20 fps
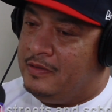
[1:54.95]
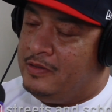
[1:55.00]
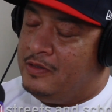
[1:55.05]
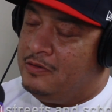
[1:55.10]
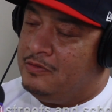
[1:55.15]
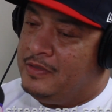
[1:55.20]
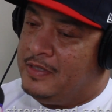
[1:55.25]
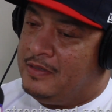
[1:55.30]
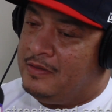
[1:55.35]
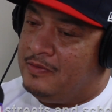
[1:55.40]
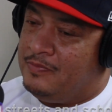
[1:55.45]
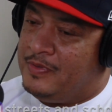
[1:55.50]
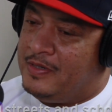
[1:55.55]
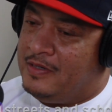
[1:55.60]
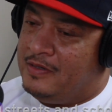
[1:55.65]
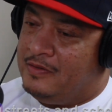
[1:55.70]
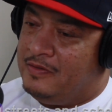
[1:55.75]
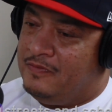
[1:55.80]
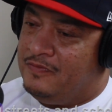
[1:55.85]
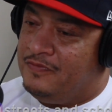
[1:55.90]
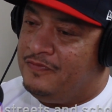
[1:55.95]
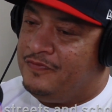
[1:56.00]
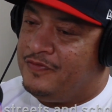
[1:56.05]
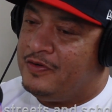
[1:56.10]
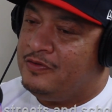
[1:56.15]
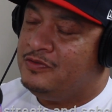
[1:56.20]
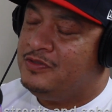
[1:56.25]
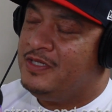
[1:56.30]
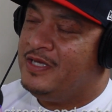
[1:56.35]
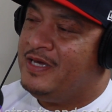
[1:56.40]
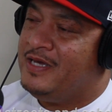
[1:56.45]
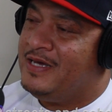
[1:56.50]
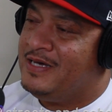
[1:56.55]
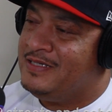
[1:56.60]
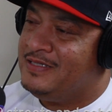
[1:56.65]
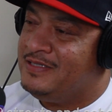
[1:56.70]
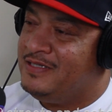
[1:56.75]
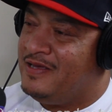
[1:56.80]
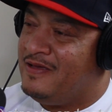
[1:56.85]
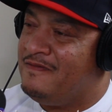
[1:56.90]
No doubt about it. First thing
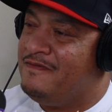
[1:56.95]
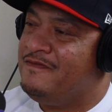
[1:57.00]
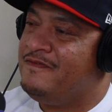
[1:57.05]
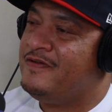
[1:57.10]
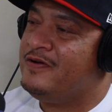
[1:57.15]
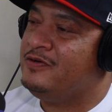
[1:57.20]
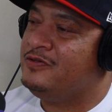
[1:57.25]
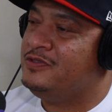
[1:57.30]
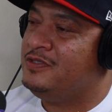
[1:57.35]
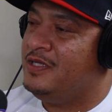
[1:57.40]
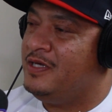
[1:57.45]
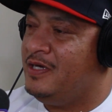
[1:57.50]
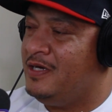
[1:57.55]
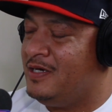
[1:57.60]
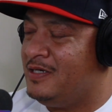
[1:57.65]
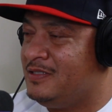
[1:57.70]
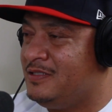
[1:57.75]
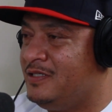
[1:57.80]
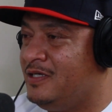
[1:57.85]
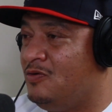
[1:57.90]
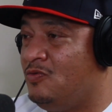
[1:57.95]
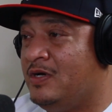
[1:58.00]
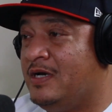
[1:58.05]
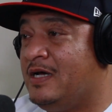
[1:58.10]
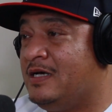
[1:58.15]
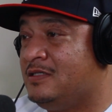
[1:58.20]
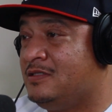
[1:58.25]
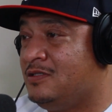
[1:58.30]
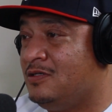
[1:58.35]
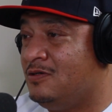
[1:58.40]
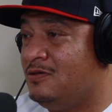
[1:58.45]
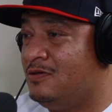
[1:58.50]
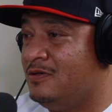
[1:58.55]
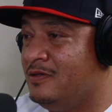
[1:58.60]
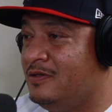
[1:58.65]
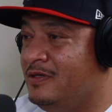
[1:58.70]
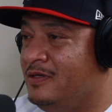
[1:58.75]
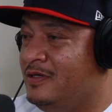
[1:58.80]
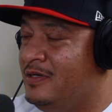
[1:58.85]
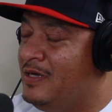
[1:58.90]
I said when I saw it,
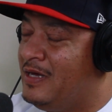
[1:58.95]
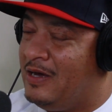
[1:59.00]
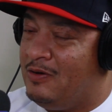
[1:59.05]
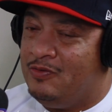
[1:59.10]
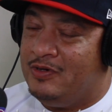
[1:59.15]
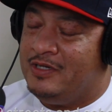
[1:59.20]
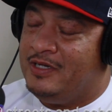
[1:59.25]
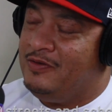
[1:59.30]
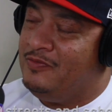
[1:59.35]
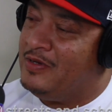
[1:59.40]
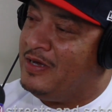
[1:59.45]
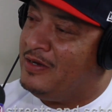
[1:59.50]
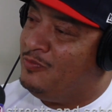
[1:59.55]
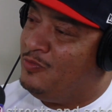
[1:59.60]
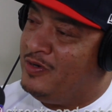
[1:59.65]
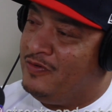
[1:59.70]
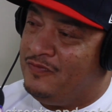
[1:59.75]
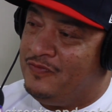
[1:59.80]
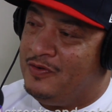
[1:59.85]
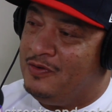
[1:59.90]
I wasn't